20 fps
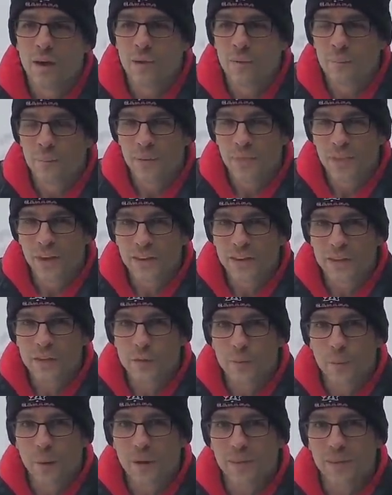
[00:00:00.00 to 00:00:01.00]
But then
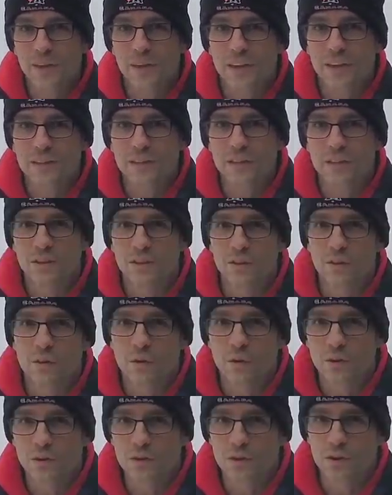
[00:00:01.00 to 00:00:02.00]
spend the next year or
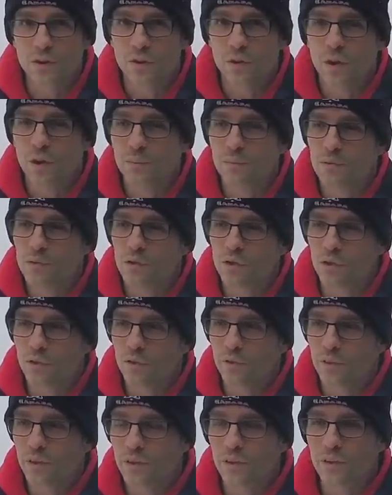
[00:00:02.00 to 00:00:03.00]
two observing
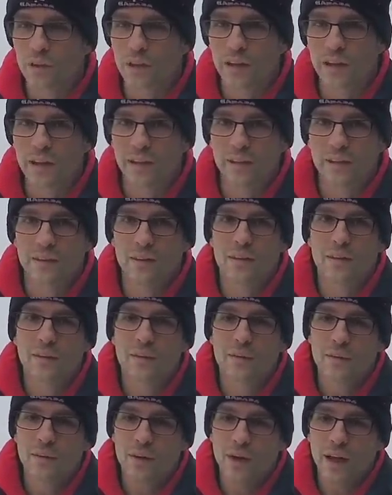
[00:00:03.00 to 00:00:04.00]
your land
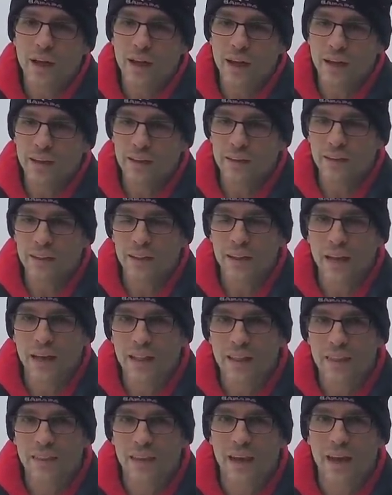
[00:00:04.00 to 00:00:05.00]
and let
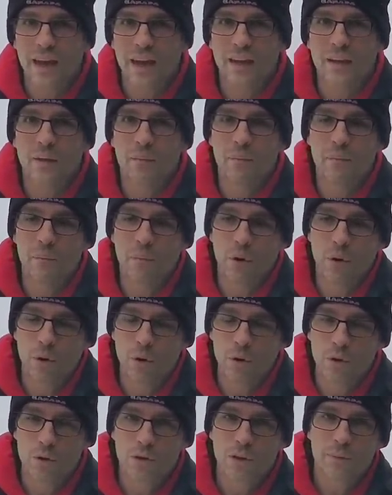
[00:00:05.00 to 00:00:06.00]
that
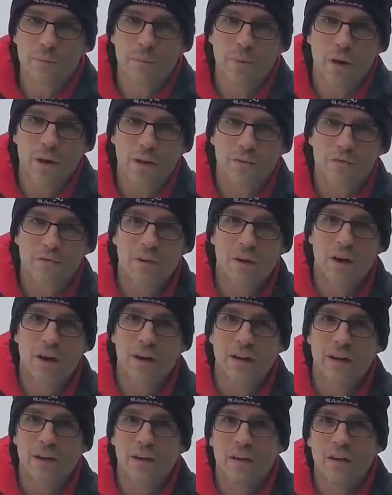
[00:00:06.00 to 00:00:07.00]
mold and modify
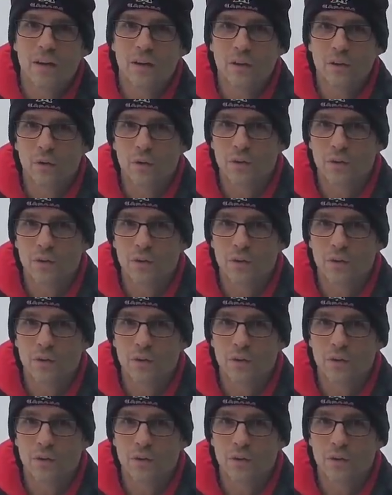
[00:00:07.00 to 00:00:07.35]
your